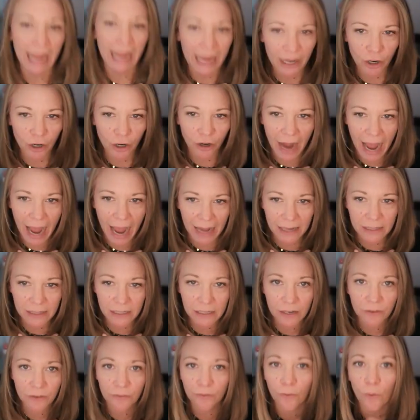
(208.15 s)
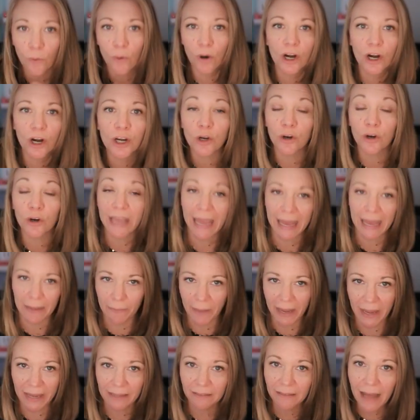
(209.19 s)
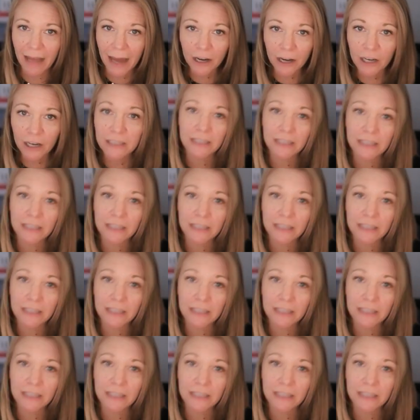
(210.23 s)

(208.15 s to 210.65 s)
anchor ask for your campaign ladder